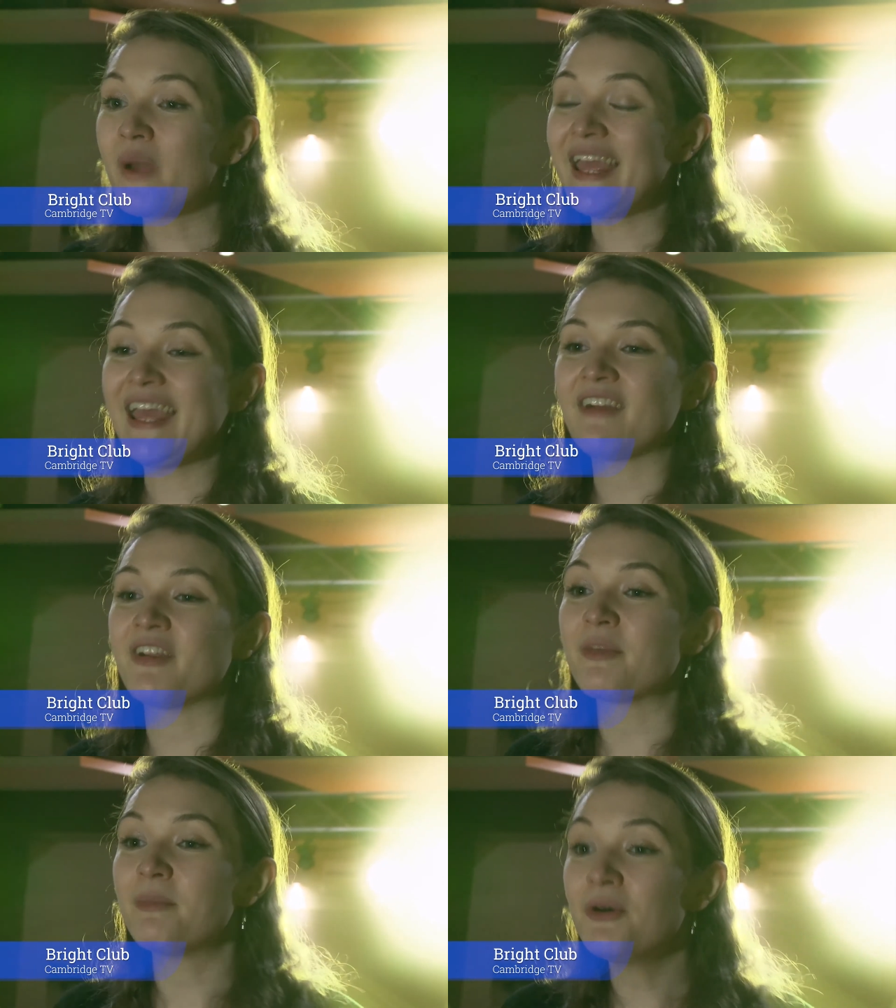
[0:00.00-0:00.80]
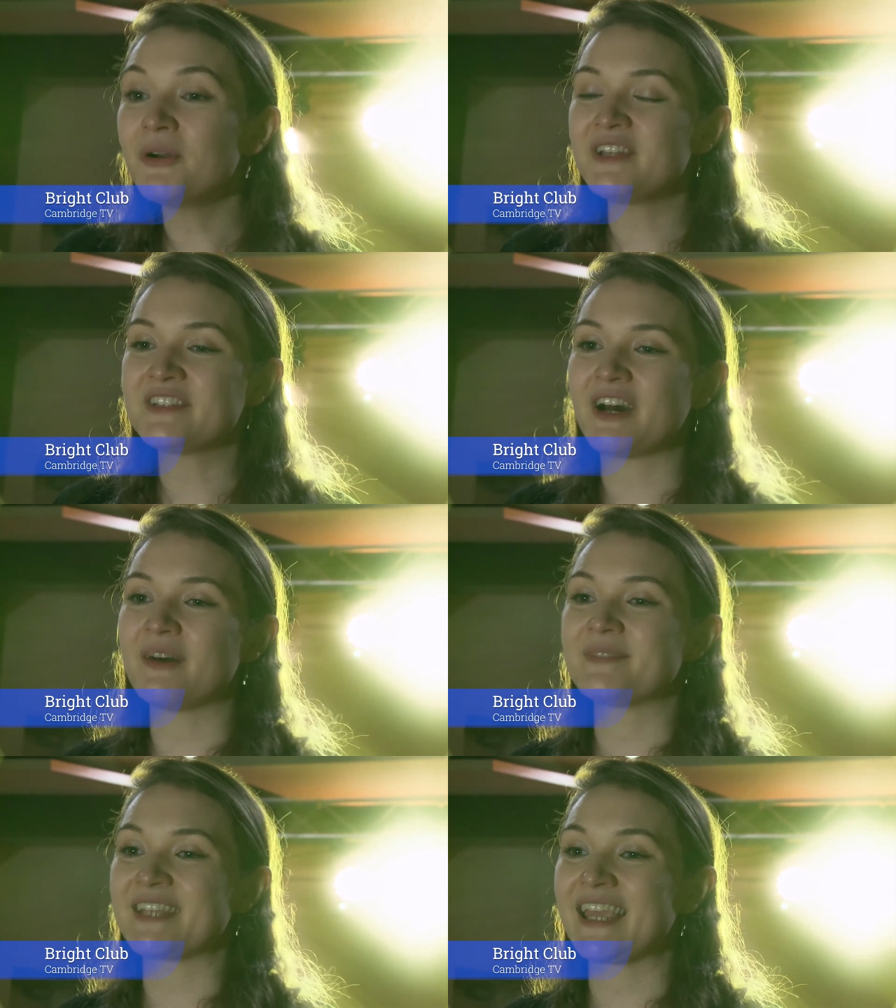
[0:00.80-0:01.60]
We're here at the Portland
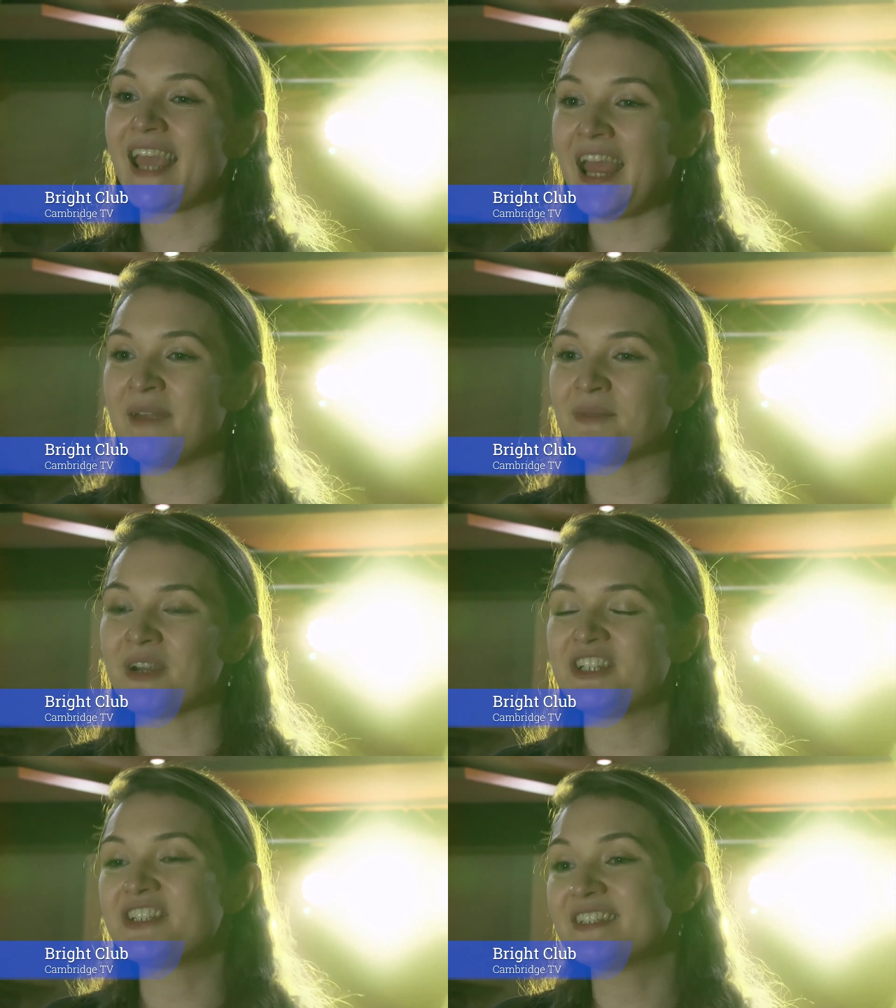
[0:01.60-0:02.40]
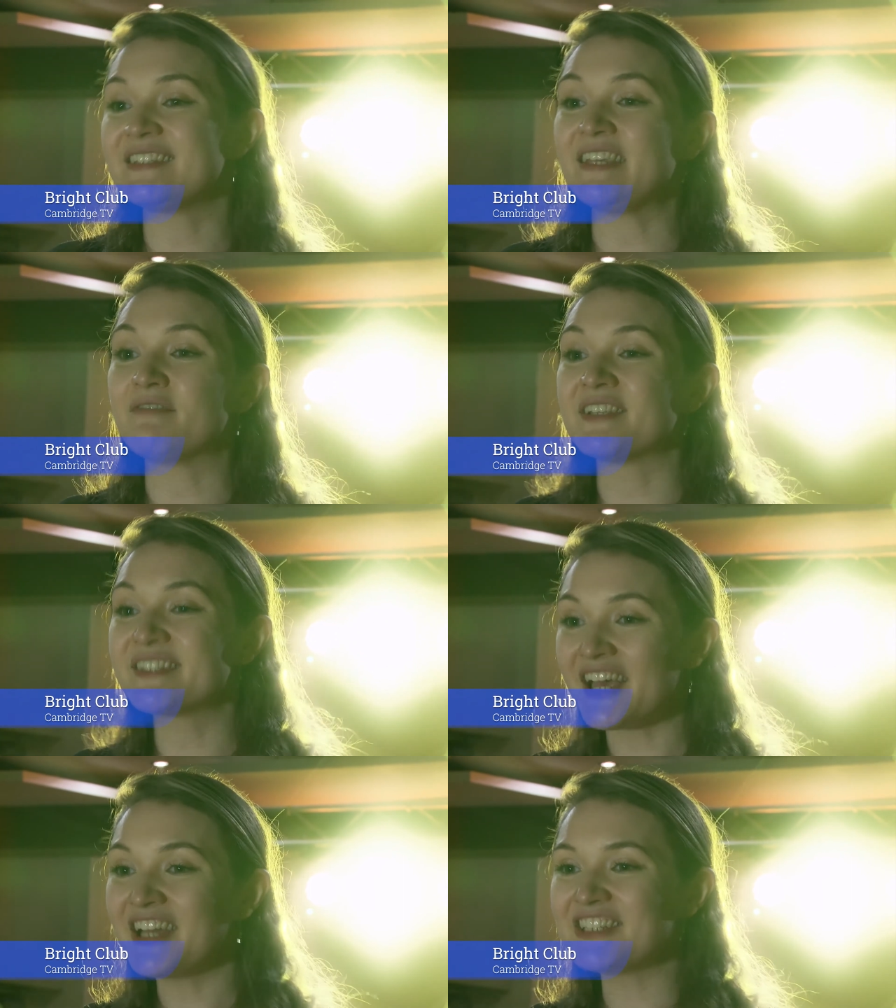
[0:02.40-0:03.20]
Arms in Cambridge to see
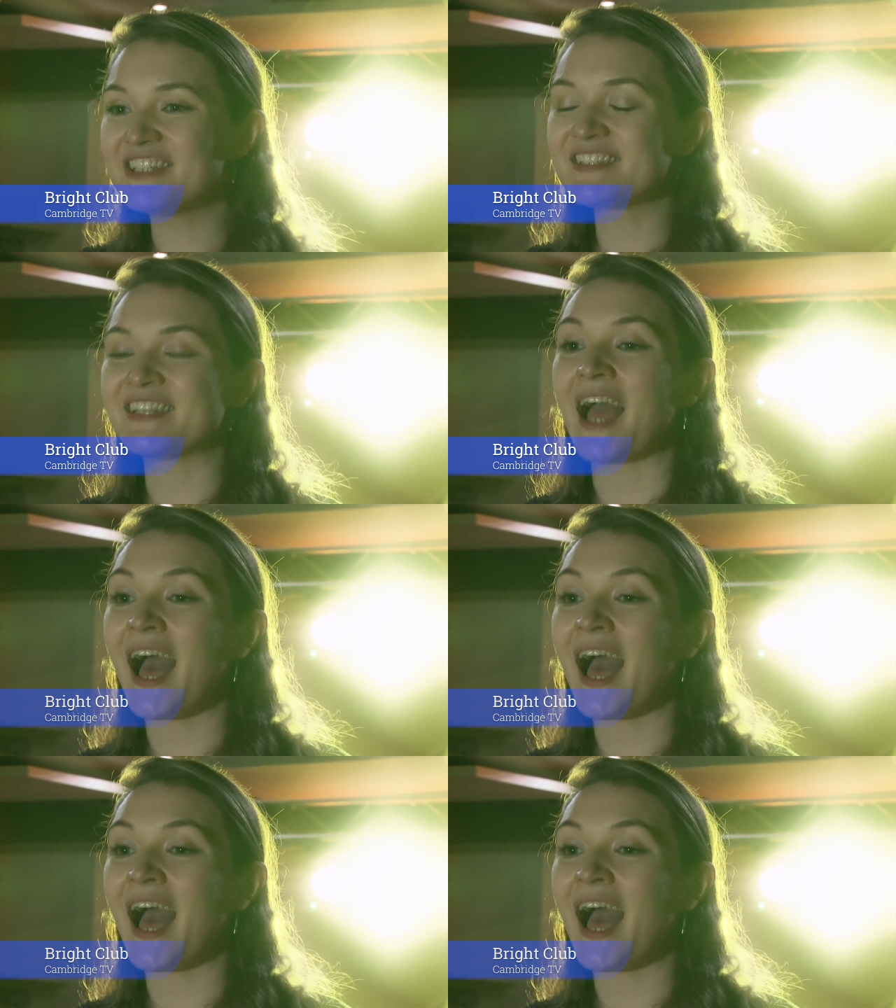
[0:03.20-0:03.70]
researchers and